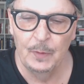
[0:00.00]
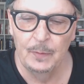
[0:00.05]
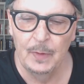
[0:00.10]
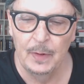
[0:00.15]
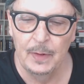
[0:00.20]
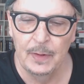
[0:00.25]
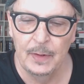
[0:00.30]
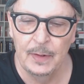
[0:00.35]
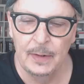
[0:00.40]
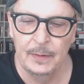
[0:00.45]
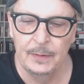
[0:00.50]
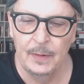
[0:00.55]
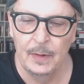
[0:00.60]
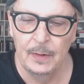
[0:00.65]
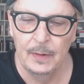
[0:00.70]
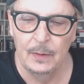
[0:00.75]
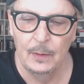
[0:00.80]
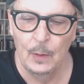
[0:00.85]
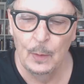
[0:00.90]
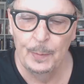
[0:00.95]
and
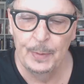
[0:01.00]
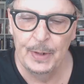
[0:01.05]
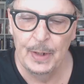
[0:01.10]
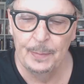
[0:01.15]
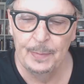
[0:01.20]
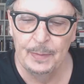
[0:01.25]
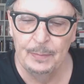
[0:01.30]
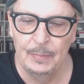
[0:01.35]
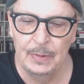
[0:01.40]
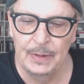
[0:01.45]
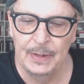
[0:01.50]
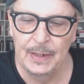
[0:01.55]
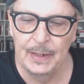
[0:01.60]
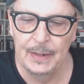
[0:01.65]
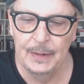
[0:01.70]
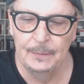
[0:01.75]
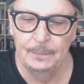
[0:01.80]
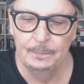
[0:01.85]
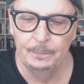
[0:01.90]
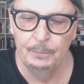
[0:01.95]
Open Up and
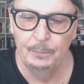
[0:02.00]
Bleed,